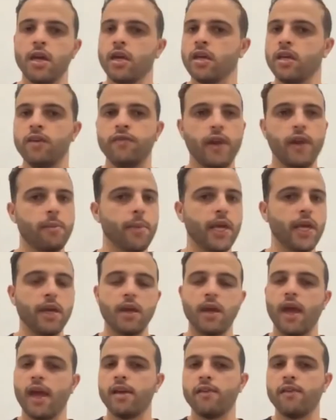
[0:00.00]
even
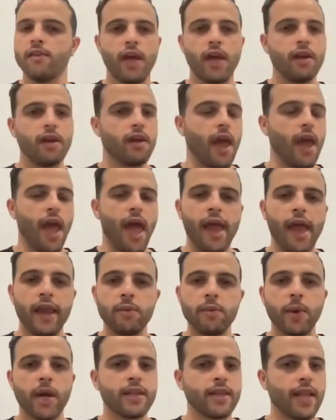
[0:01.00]
me, even
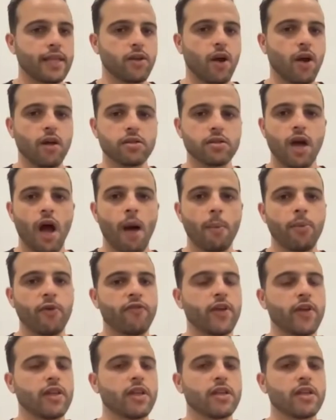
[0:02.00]
anybody that's on top of it.